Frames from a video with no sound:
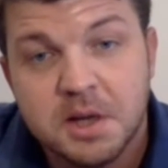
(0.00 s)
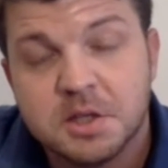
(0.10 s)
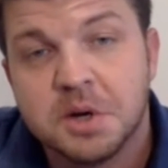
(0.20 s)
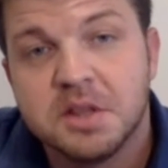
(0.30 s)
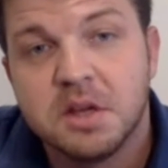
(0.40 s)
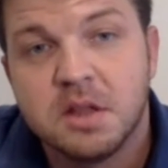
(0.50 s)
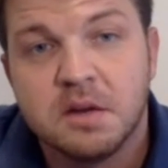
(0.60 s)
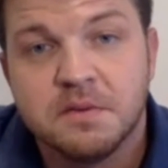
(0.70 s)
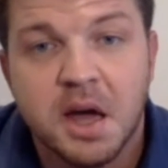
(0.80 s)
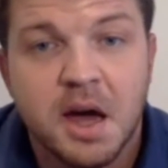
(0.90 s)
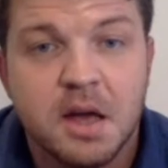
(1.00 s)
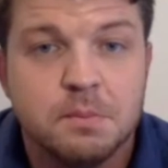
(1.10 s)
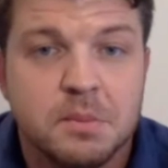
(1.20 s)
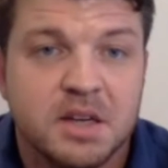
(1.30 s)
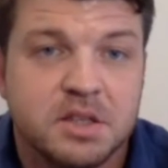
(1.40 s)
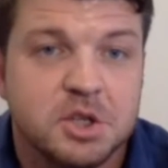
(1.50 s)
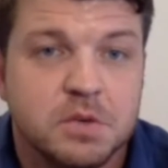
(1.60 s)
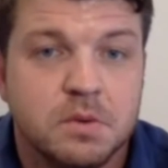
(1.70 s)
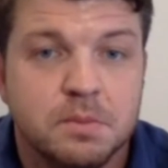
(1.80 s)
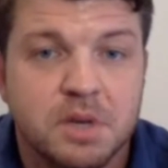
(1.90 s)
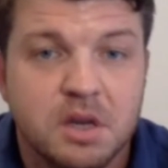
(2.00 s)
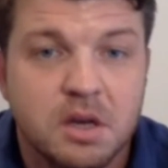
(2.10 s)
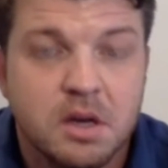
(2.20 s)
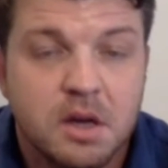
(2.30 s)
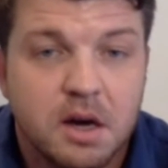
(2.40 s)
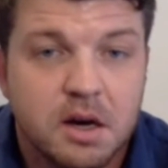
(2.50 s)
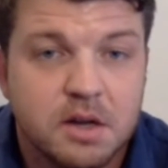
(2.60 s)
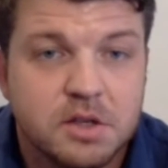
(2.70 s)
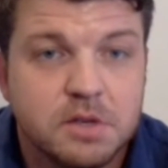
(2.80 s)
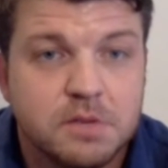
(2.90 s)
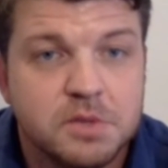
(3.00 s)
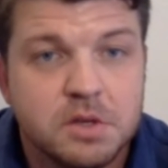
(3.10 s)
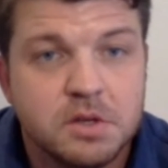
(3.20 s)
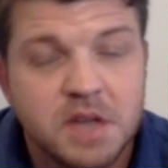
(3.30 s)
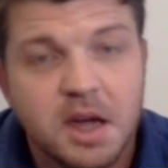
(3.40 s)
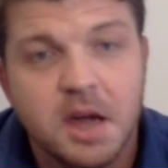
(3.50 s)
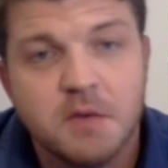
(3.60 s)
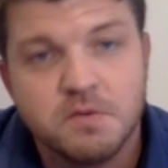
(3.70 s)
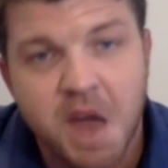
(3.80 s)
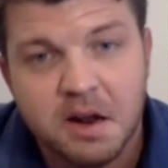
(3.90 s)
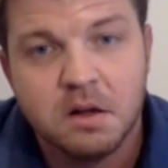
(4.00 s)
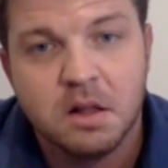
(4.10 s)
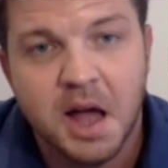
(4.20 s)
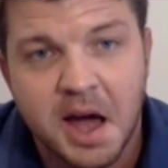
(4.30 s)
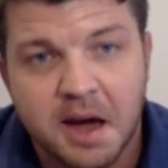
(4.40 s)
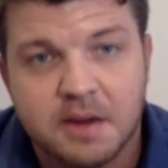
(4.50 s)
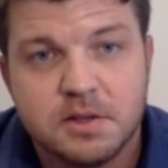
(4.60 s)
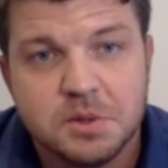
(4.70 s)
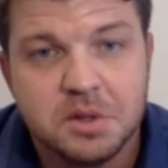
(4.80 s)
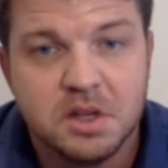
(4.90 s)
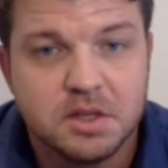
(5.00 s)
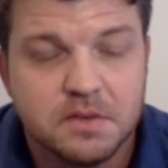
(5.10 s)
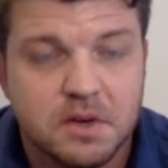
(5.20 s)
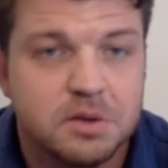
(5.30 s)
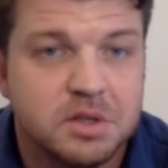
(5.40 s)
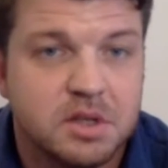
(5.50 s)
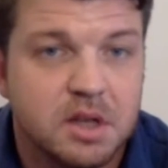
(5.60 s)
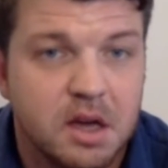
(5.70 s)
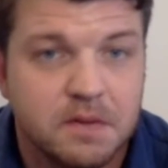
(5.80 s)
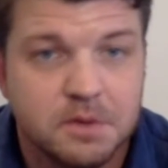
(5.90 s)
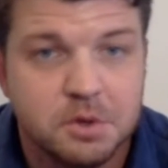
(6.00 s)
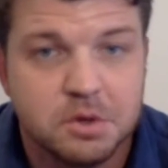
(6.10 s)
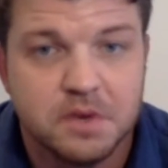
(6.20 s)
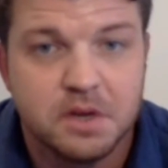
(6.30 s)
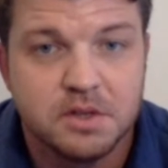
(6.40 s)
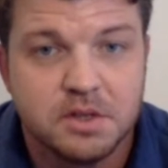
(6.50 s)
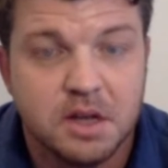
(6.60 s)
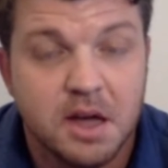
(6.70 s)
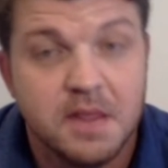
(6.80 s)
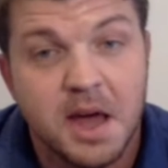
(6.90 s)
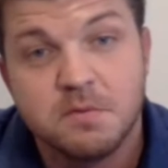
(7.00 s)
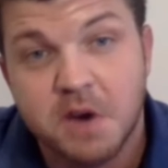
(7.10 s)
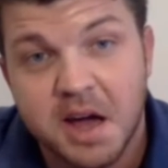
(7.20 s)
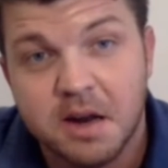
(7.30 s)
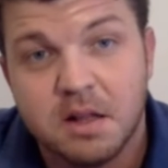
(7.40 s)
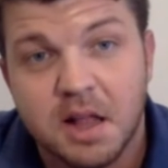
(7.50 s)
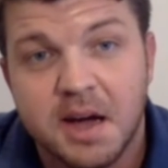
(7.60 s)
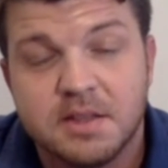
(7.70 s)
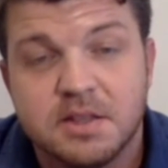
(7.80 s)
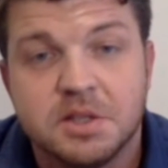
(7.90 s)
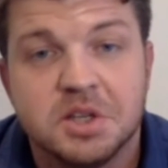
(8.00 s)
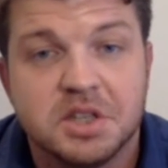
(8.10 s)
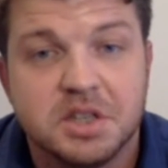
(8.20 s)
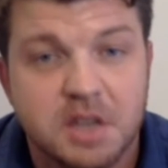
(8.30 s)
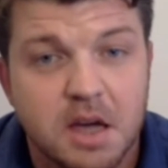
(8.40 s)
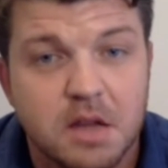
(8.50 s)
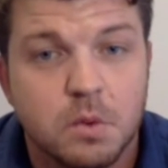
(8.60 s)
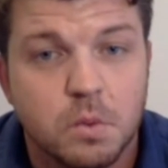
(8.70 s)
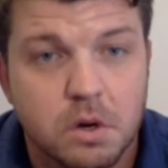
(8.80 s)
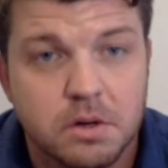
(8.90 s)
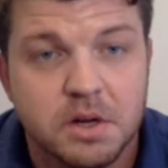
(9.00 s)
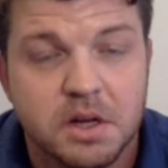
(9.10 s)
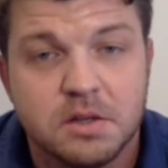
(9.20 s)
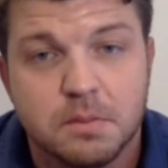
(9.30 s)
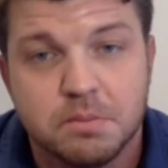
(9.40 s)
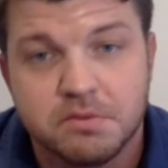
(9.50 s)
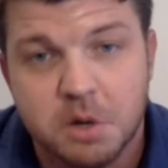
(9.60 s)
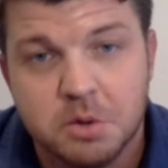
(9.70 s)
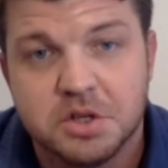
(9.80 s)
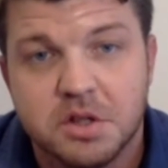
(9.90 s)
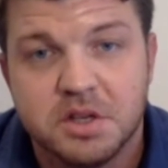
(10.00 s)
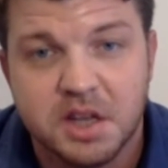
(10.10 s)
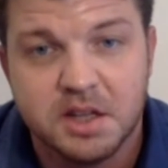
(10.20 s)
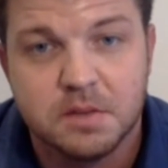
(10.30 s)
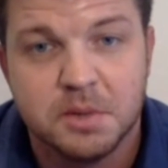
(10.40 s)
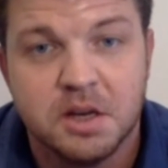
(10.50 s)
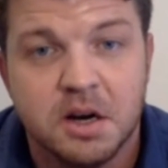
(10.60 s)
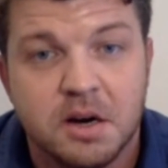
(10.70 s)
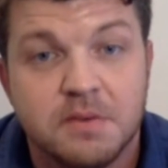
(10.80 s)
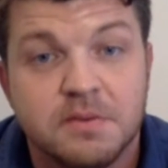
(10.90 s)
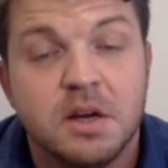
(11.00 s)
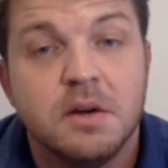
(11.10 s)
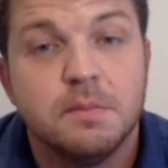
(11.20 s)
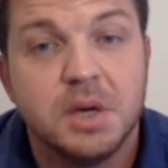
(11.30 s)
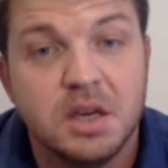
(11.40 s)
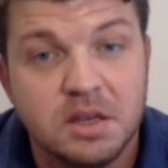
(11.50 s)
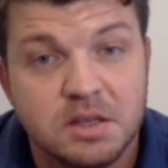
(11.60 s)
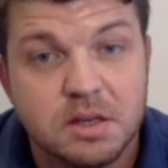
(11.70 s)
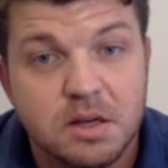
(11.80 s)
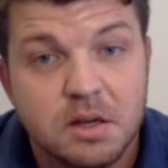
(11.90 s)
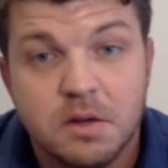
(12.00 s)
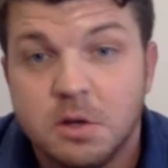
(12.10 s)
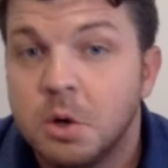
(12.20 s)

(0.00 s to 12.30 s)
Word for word: And so I think that if I had a message, it would be uh, to, to take a radical act this Veterans Day and future Veterans Day. And that radical act is to say the word and to broach the sentiment of peace.